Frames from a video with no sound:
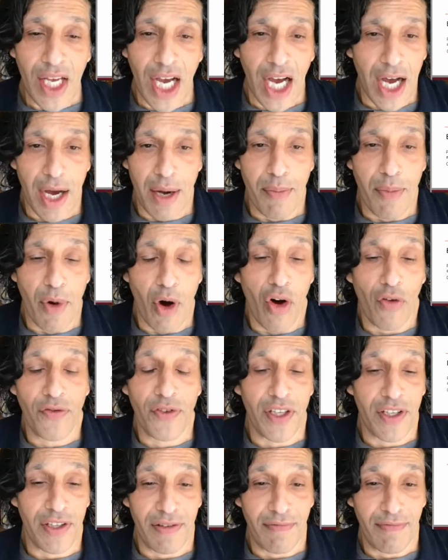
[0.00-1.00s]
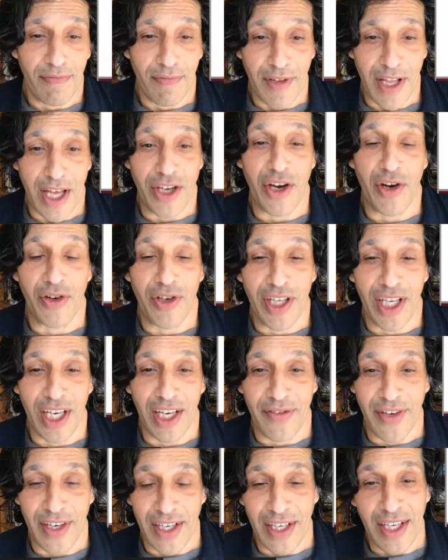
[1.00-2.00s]
Often they don't
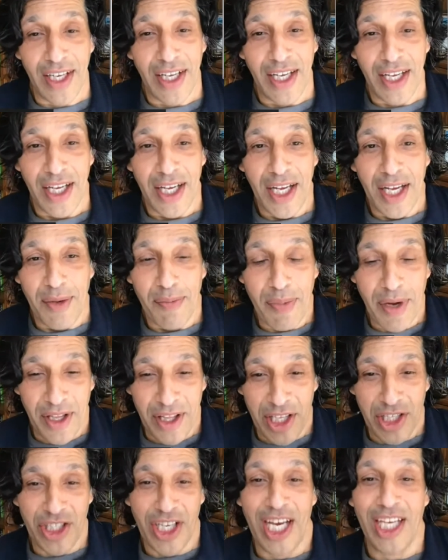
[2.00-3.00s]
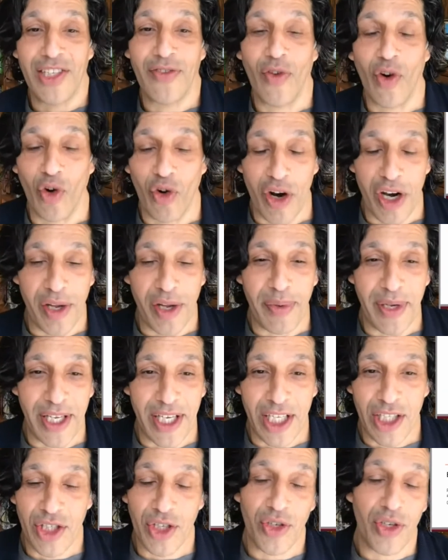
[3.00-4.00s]
deliver, but the shares have already
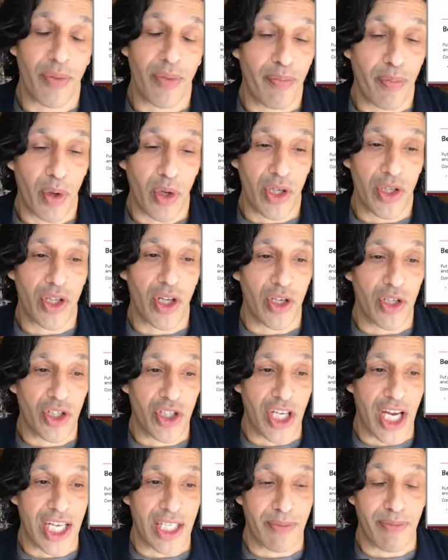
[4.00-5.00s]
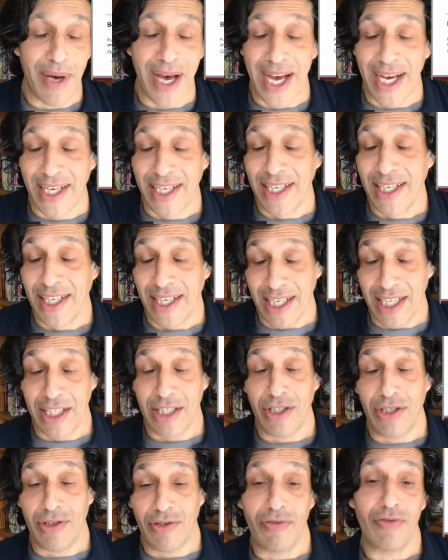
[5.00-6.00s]
been issued, and pulling those shares back
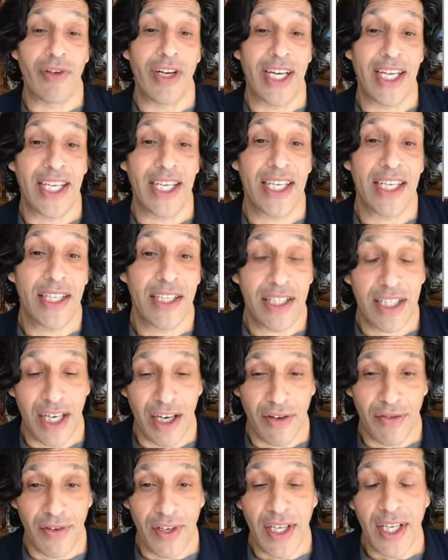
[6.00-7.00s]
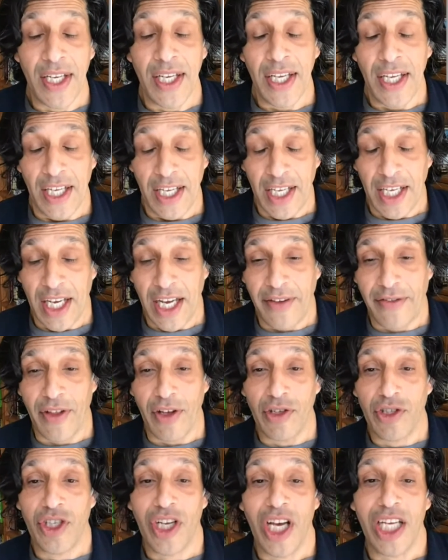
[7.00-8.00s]
is really tough. If
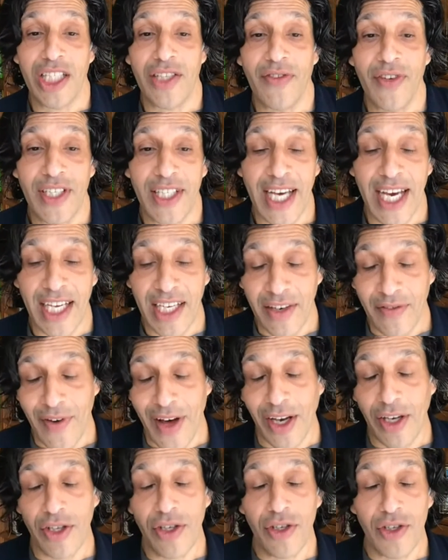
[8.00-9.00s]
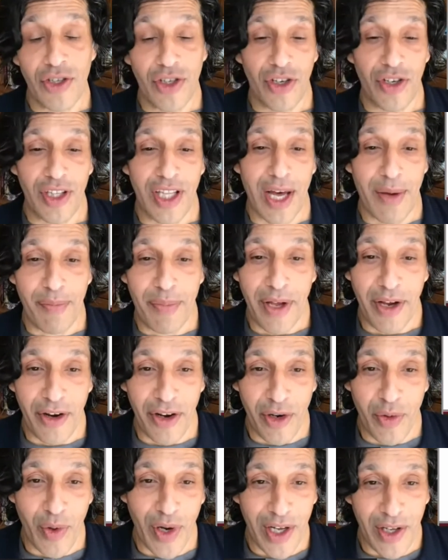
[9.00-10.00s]
those shares have attained value during that
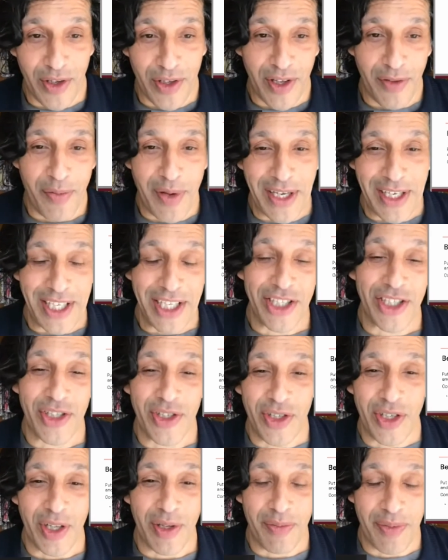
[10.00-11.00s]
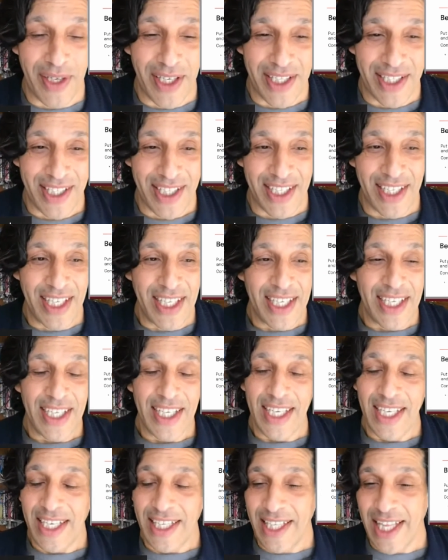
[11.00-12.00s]
period while they're being issued to the person,
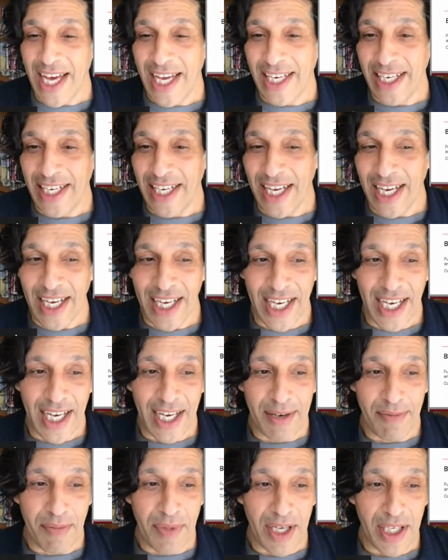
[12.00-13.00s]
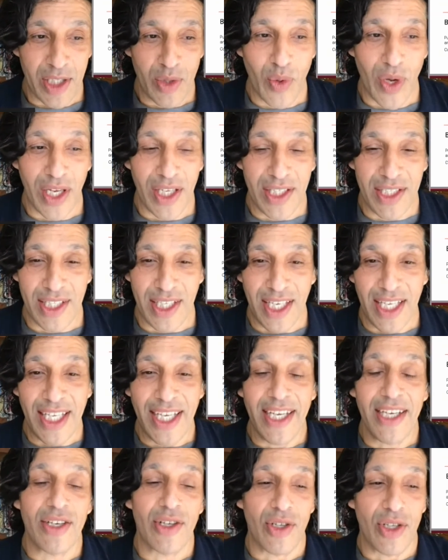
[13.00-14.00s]
then as well as the
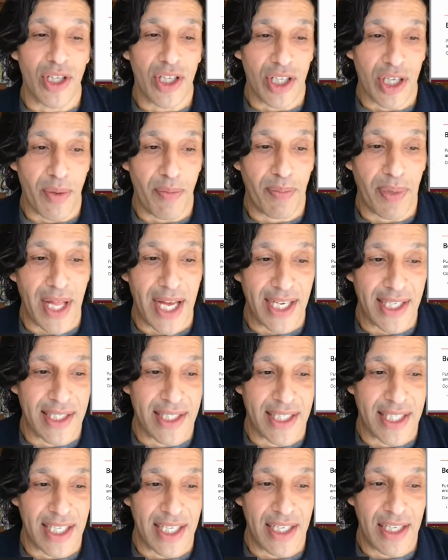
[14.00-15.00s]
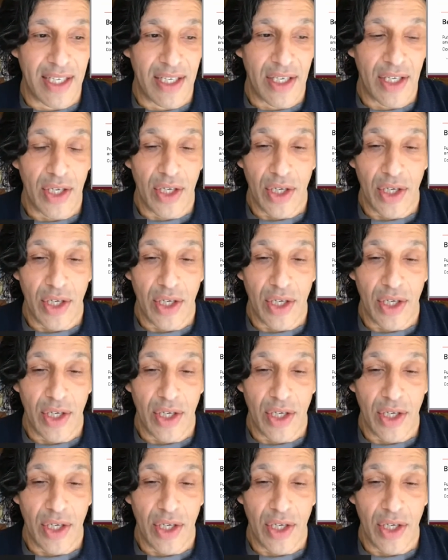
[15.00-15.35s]
legal complexity,